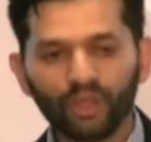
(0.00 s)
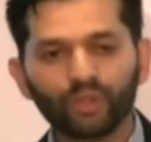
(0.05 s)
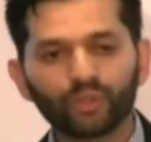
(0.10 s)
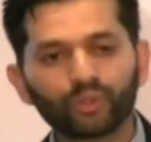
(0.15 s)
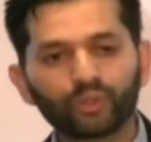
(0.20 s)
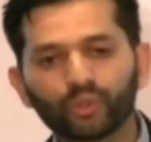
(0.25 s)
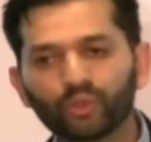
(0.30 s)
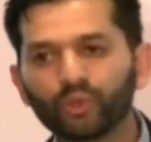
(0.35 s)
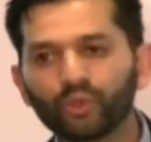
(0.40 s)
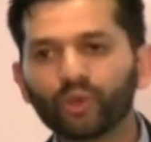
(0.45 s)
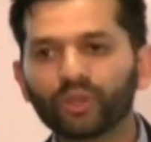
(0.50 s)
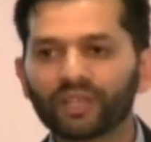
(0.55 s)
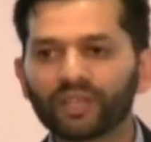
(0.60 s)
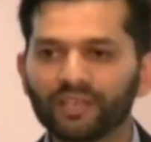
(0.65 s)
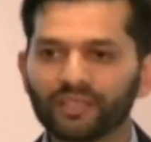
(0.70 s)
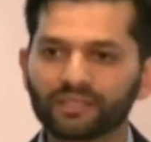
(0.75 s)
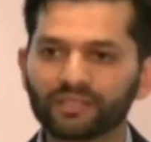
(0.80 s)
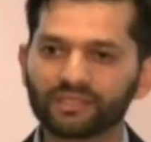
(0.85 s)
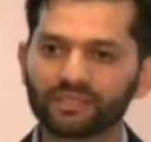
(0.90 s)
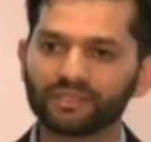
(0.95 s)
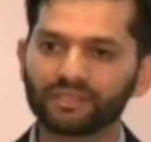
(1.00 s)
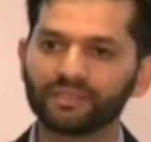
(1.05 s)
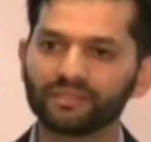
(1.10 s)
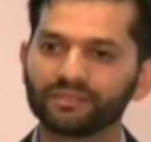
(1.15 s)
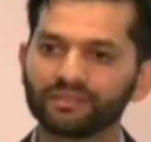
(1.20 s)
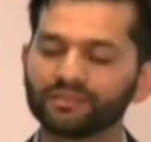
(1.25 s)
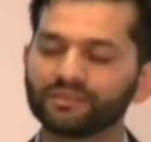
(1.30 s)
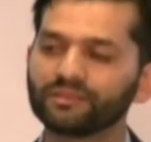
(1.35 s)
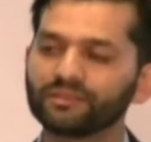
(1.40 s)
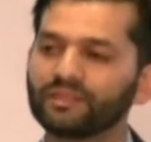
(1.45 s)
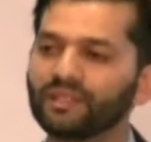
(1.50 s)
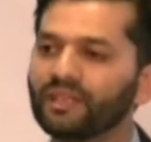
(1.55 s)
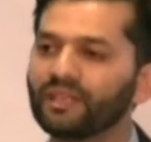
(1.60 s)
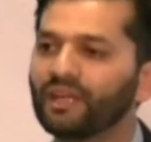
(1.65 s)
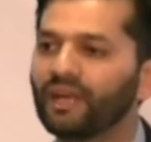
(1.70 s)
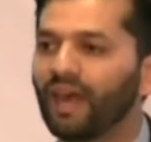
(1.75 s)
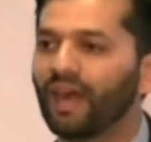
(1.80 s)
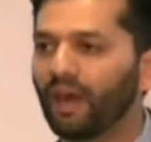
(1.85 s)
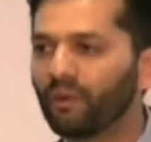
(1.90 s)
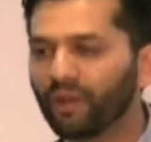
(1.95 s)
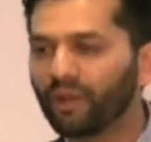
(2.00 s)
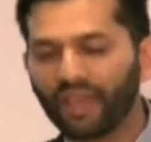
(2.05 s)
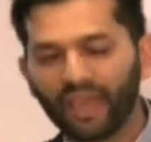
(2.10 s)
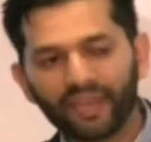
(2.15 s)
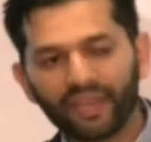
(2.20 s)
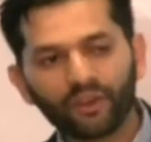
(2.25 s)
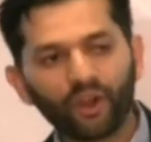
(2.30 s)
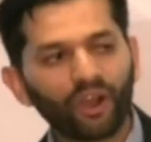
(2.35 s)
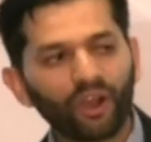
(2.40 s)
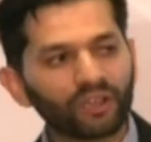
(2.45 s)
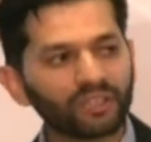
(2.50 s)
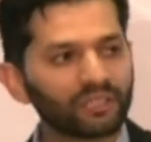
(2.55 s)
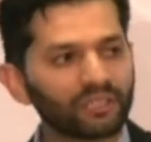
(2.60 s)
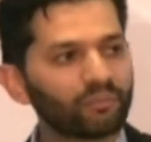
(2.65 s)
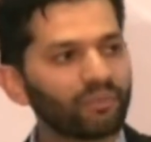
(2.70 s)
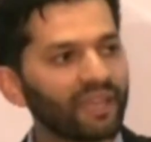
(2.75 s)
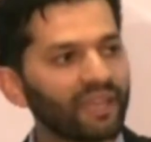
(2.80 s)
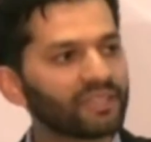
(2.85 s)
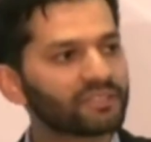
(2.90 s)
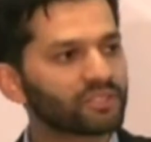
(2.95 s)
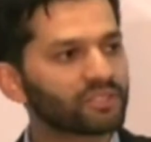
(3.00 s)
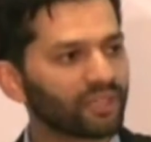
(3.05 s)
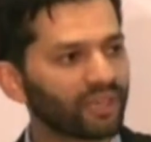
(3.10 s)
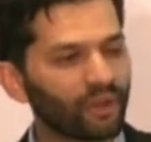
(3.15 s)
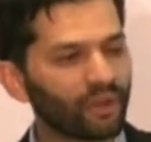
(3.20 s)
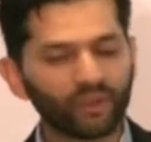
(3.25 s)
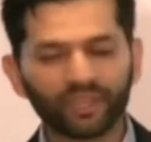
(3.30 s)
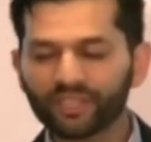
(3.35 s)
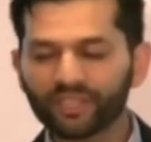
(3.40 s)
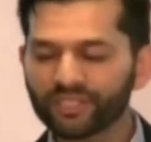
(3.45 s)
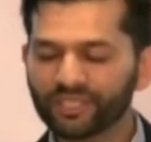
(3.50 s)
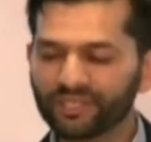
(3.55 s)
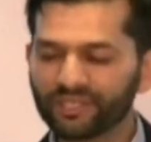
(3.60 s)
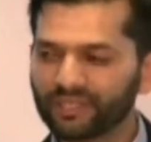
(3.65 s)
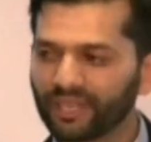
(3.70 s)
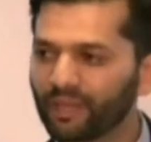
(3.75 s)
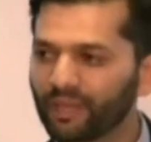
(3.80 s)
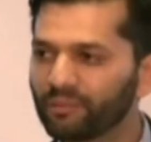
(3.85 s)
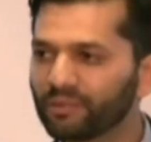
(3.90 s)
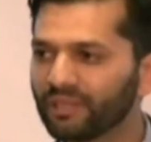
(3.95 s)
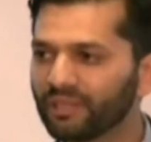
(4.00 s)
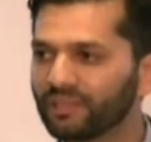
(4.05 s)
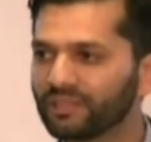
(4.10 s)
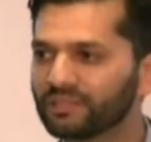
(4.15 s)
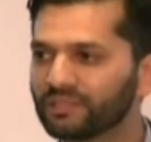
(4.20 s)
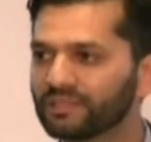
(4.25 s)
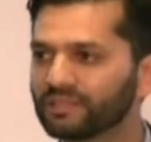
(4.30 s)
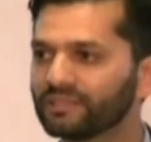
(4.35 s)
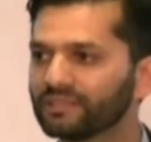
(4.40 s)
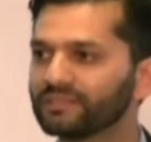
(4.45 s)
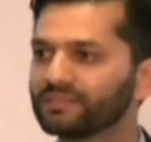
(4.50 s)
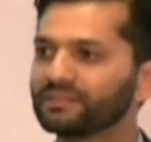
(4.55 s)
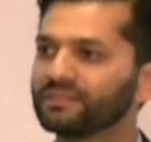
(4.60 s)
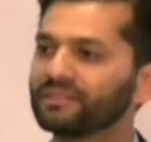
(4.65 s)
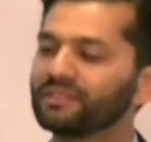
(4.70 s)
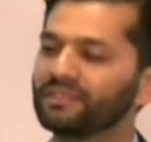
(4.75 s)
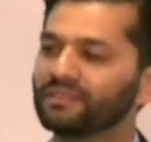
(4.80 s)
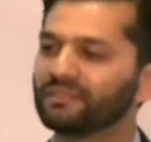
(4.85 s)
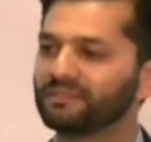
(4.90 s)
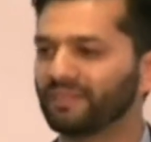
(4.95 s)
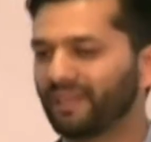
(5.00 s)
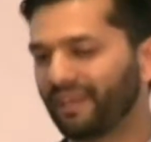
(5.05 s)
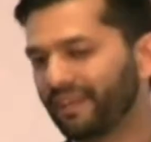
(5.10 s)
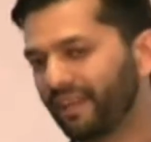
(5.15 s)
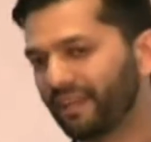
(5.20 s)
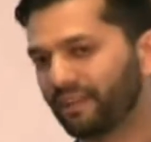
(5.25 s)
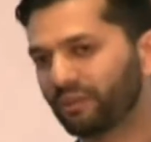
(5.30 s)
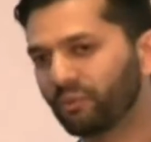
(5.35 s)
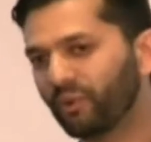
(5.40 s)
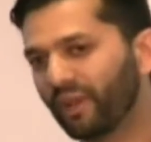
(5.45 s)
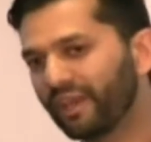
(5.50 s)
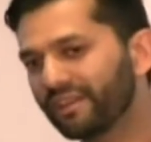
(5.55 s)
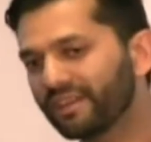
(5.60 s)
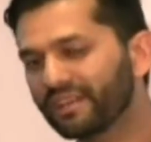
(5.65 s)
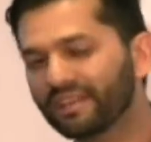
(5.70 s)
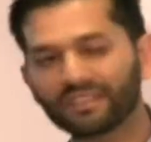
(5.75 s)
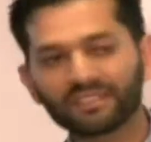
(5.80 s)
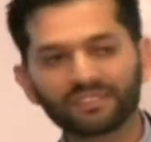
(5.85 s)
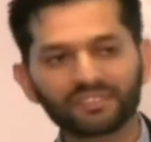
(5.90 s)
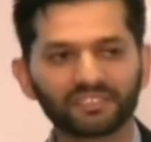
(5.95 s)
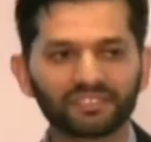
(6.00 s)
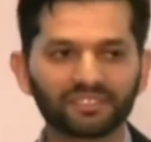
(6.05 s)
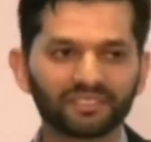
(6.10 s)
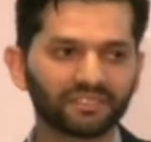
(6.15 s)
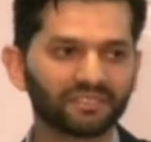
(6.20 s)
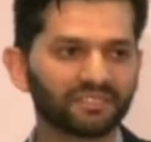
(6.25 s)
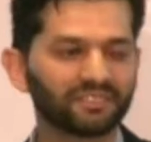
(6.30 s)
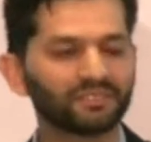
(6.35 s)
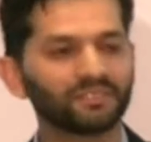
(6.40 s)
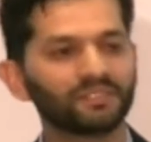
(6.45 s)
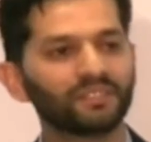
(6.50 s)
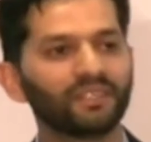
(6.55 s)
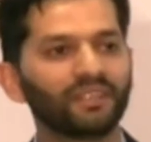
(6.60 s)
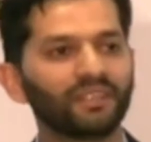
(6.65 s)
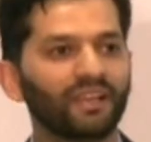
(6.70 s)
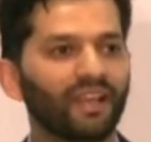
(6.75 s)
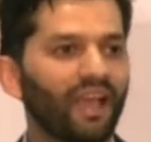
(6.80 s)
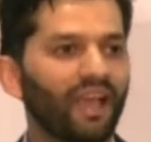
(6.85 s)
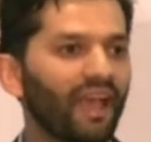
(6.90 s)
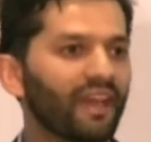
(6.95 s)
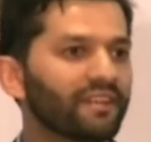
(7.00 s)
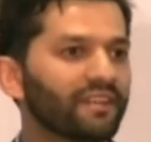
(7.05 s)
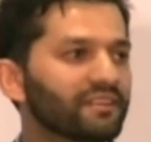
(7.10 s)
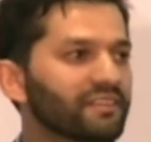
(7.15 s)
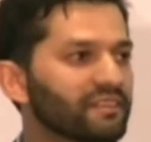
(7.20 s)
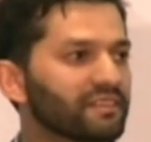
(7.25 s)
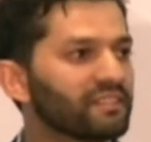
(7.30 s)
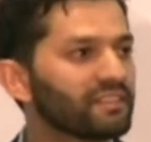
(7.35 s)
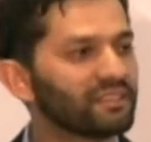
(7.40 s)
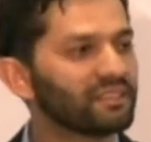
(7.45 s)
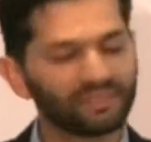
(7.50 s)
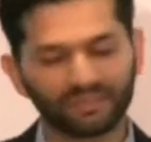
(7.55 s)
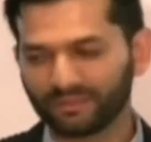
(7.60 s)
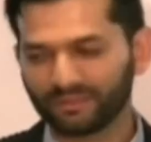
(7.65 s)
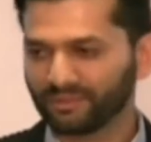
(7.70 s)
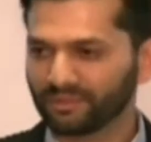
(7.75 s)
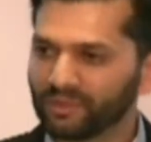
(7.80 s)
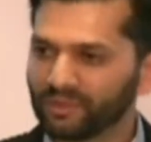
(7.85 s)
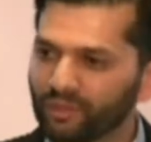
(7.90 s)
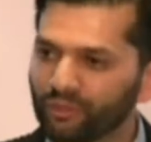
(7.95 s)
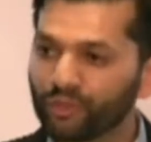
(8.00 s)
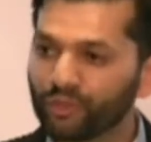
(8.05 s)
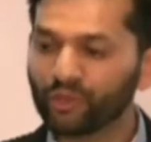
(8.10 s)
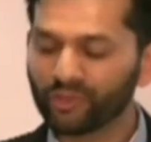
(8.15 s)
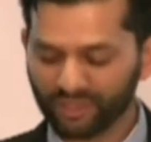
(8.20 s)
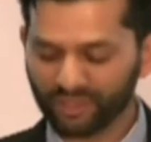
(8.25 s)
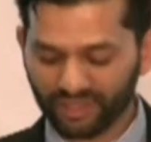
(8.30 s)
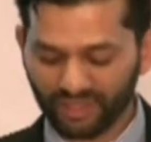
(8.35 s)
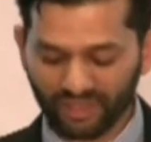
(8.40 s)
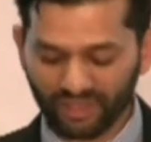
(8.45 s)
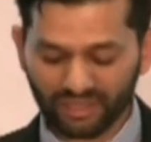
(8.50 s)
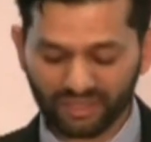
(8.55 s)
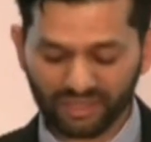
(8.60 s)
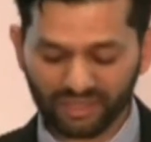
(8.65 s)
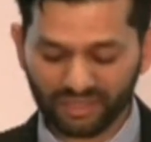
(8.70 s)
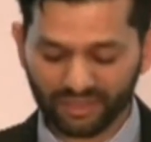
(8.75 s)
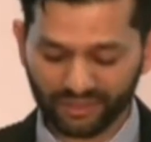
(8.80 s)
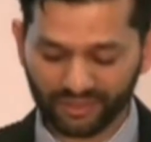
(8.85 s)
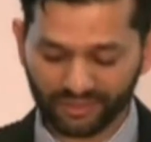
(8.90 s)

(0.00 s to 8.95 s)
To do this, our ad hoc debates on our kitchen tables and at weddings and funerals